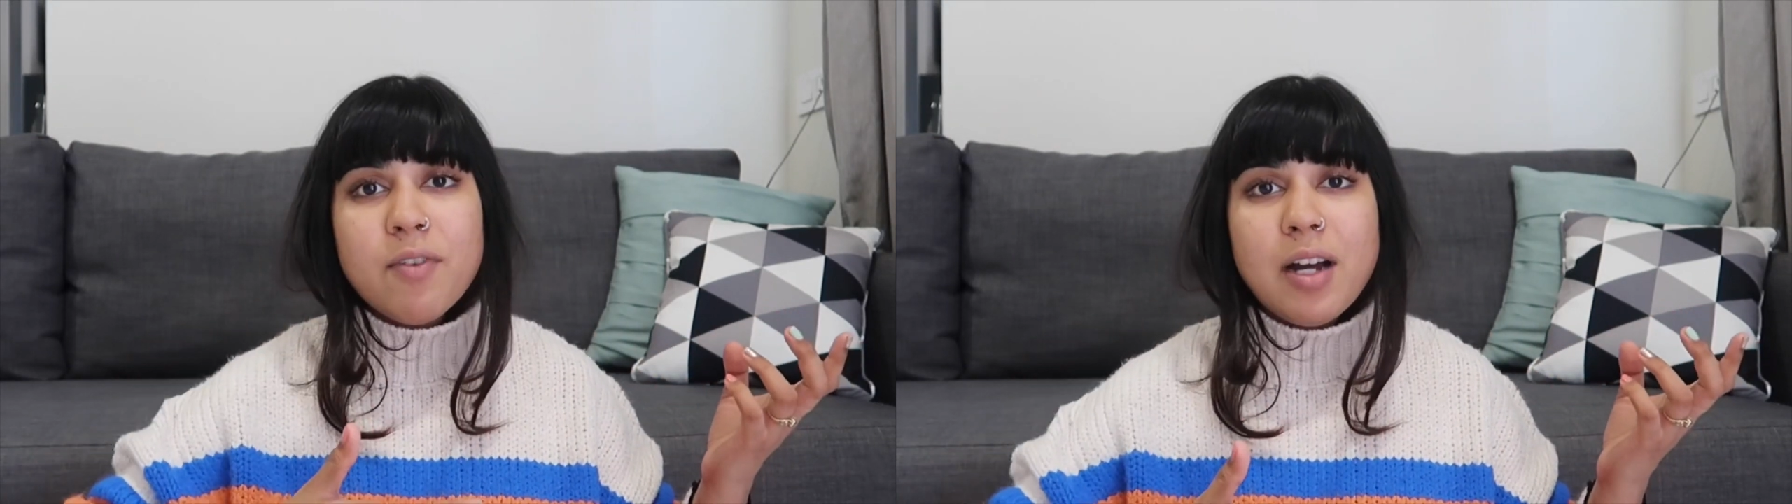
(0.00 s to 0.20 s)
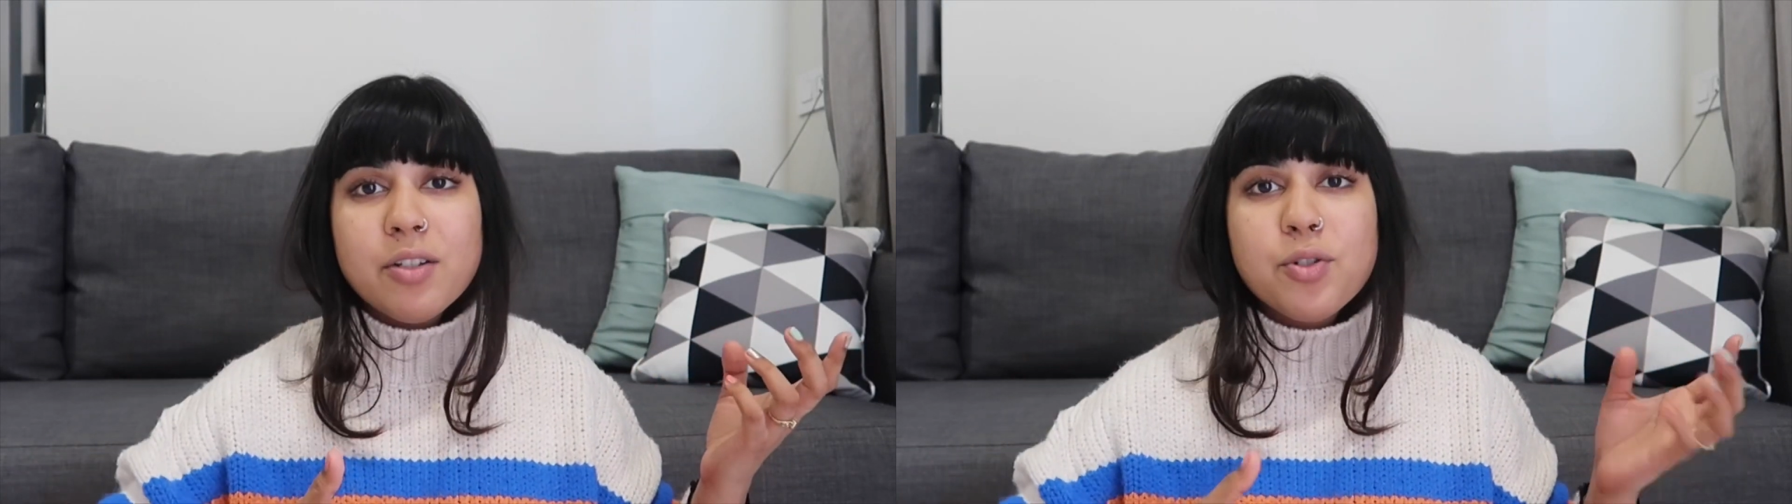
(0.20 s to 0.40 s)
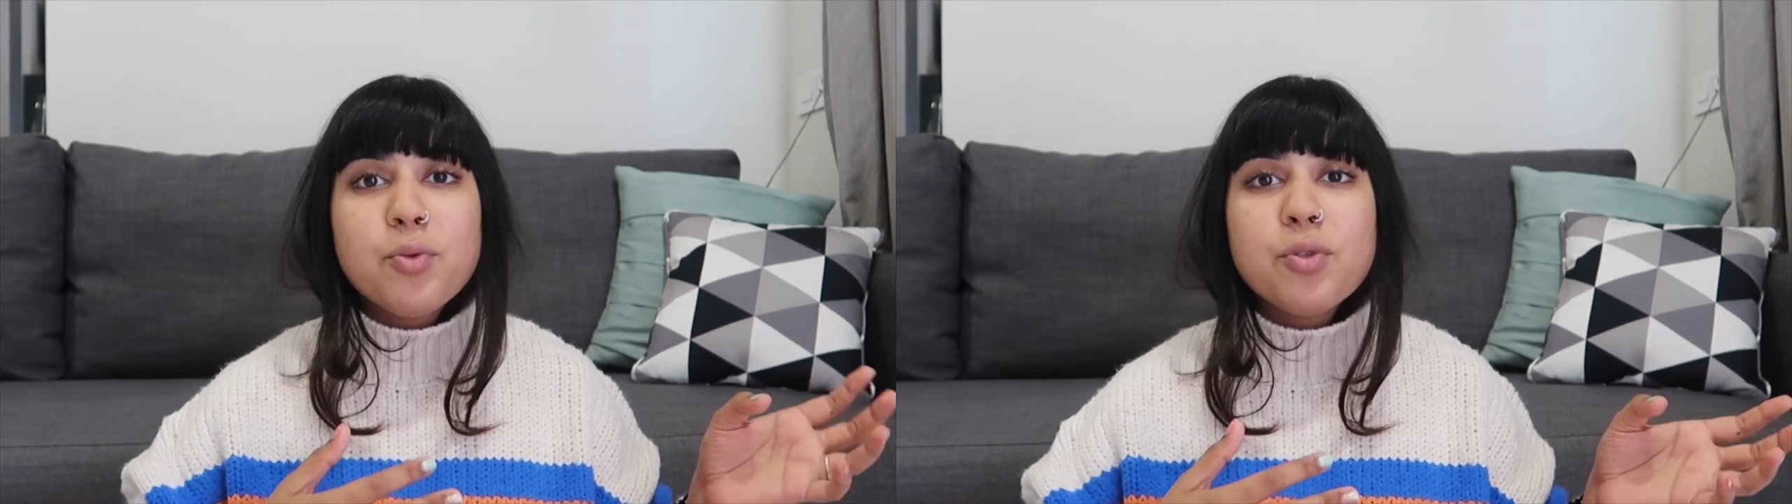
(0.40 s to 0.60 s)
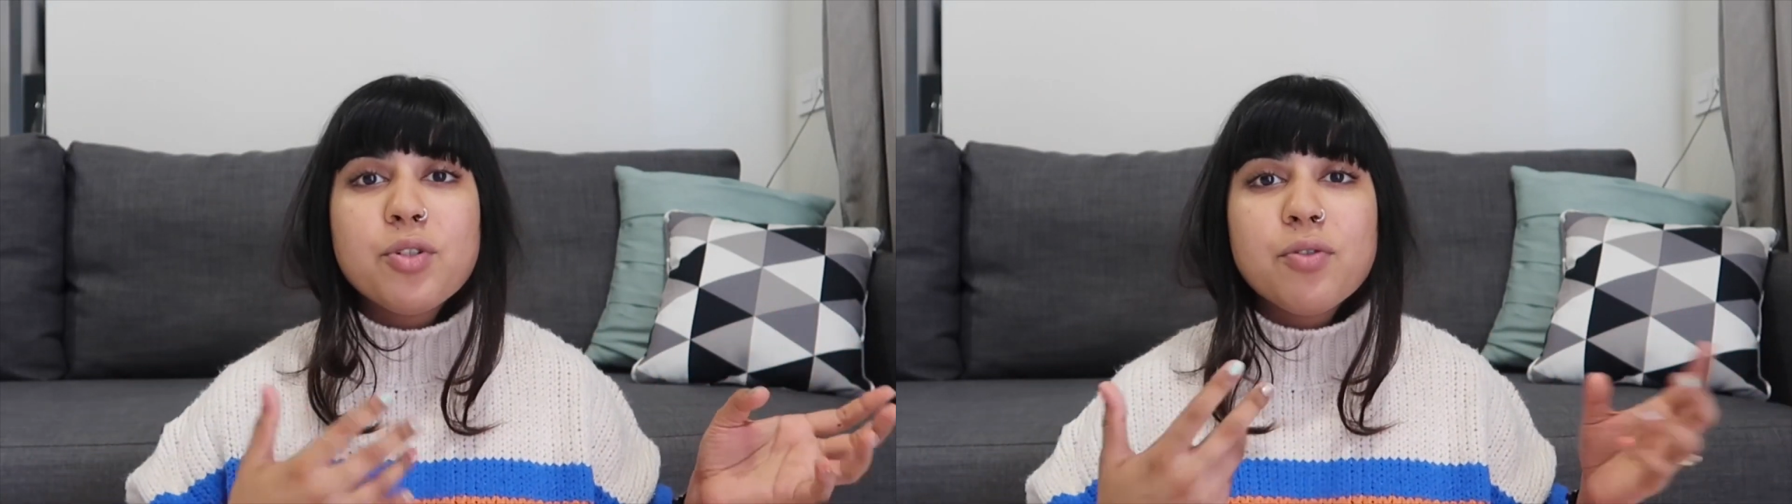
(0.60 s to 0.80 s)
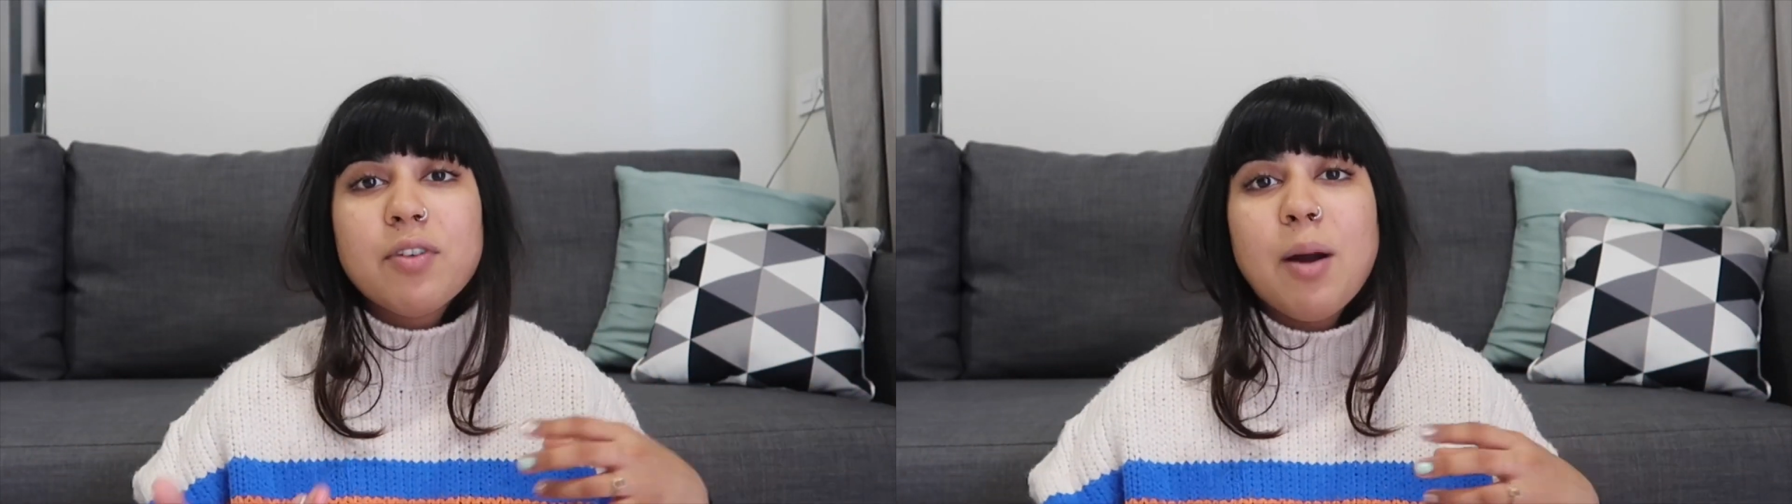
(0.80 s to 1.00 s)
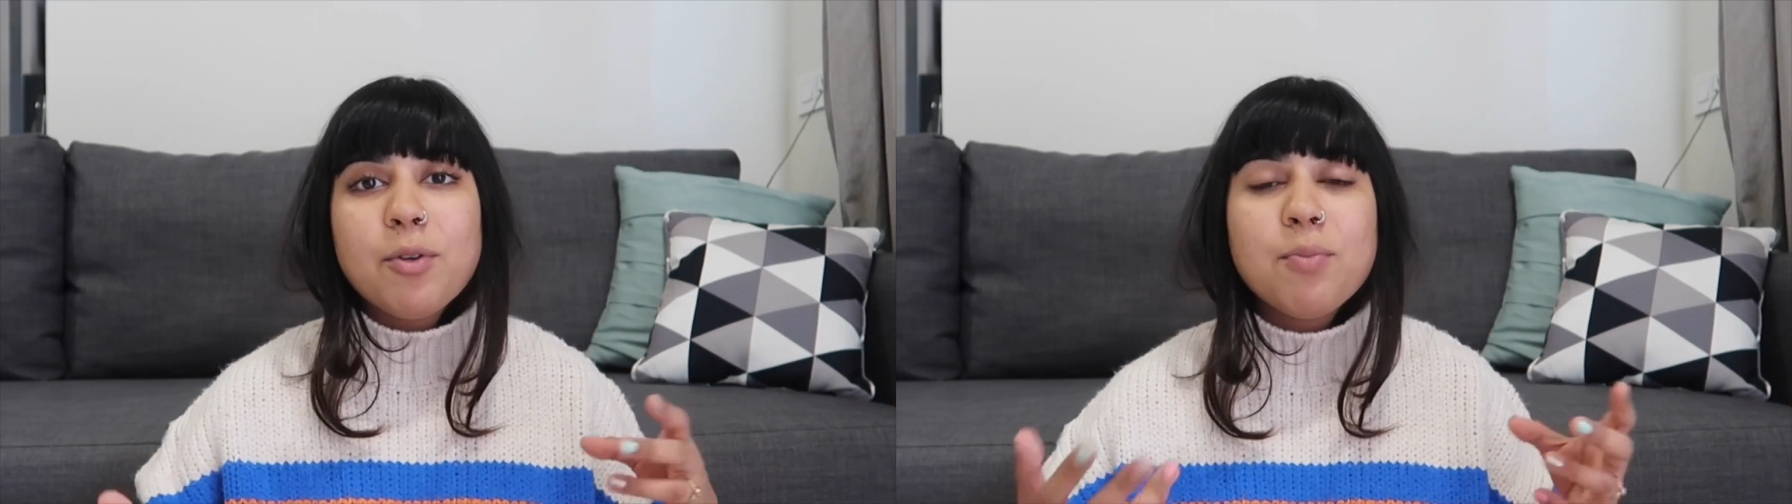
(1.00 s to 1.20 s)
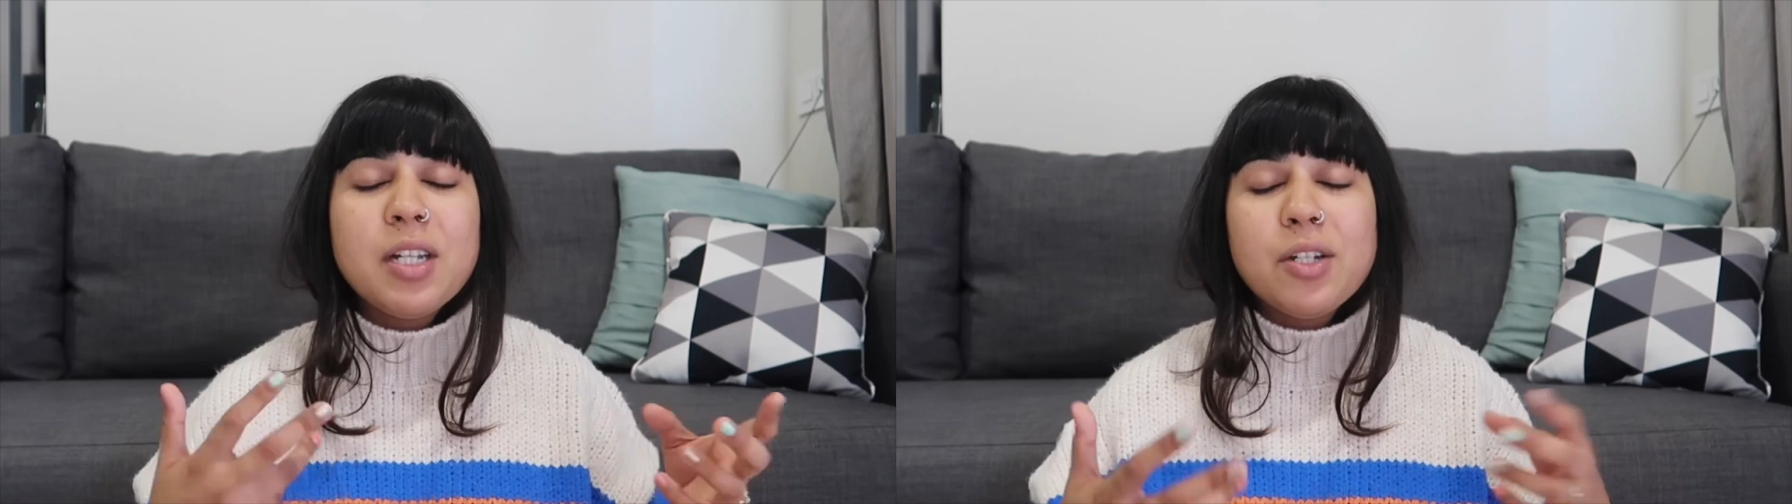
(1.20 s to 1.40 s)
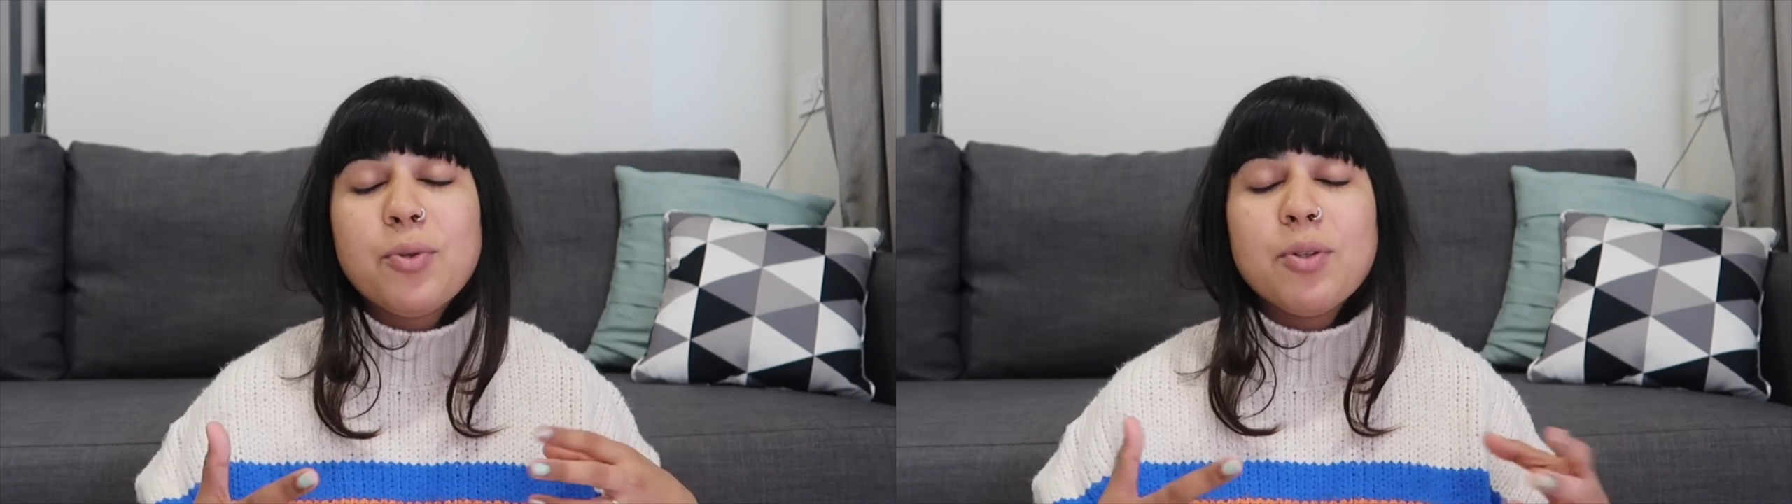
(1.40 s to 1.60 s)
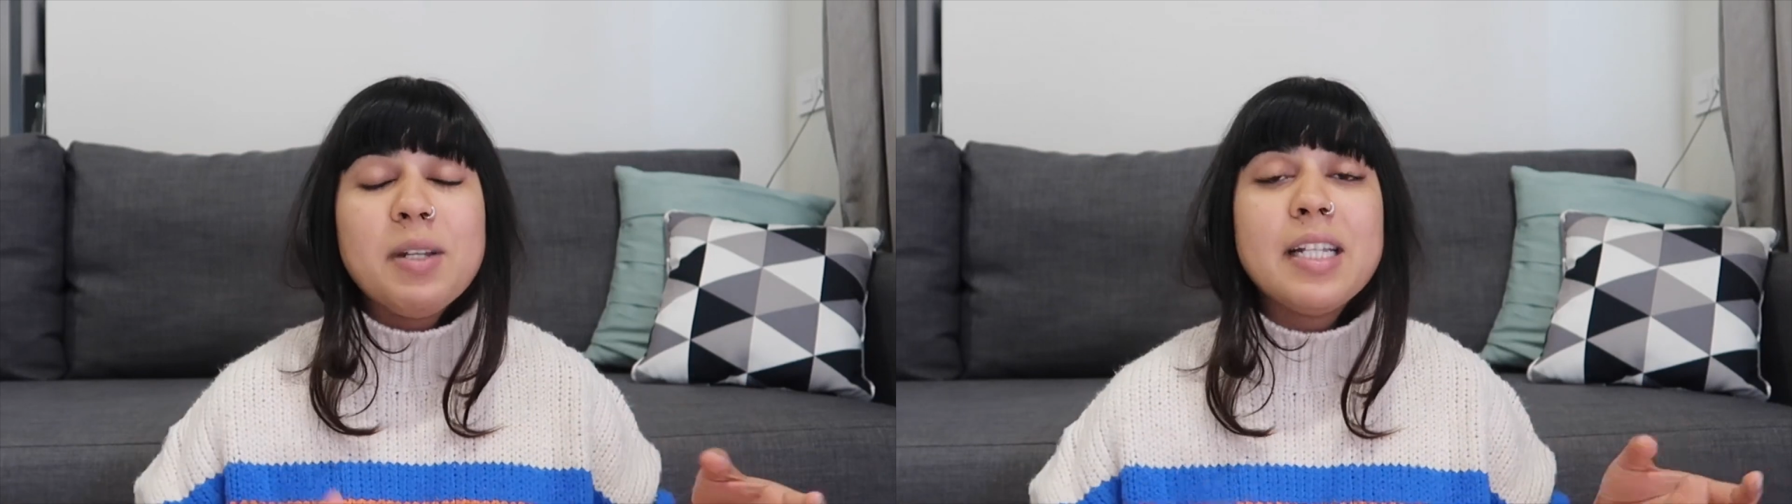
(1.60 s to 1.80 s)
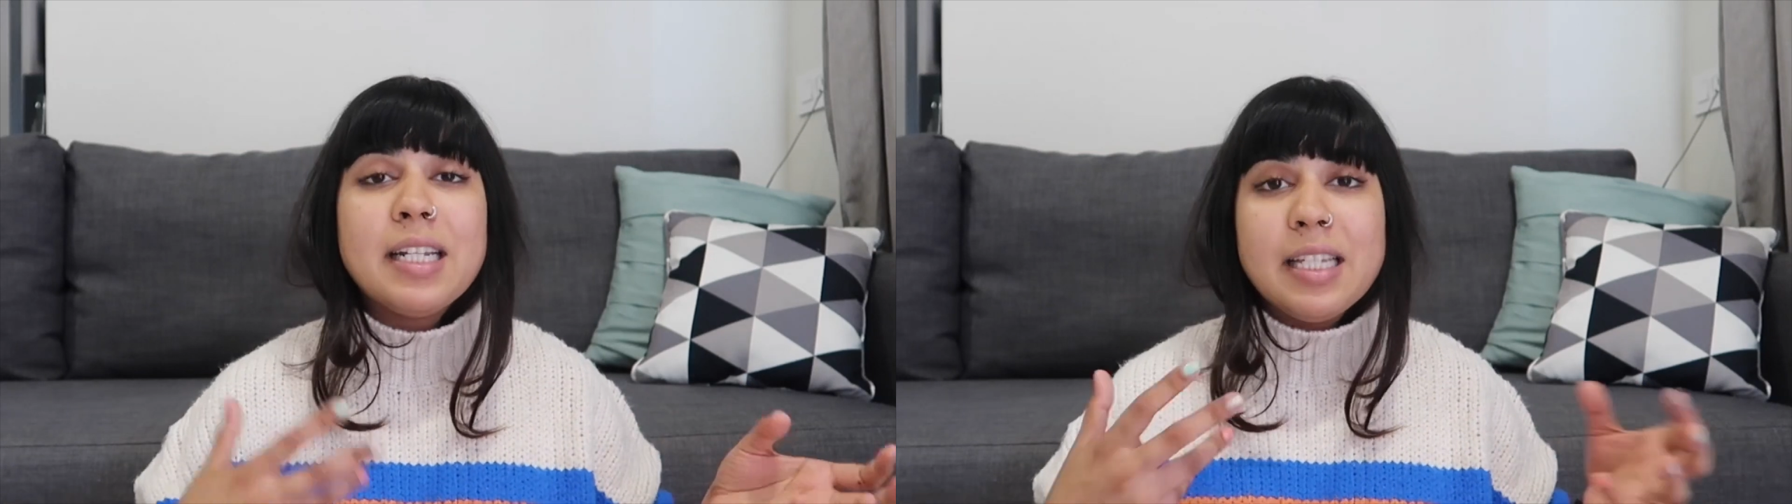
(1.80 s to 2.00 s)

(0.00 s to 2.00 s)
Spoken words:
of other students who've come to me and told me that